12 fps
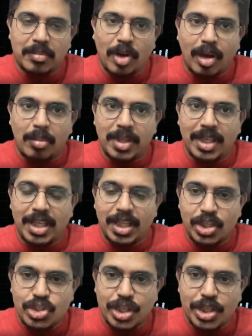probably
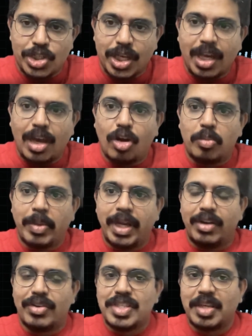initiate checkout by
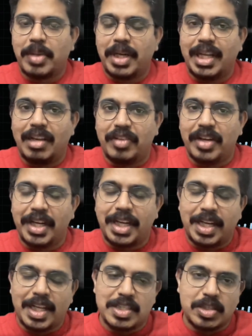addressing my delivery
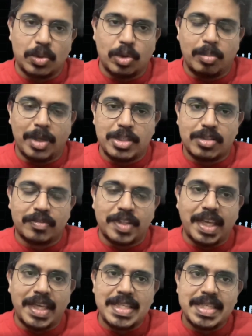details and a whole bunch of
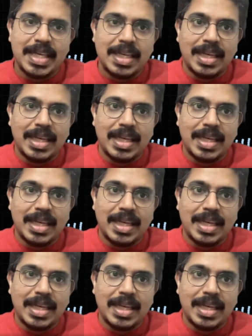things,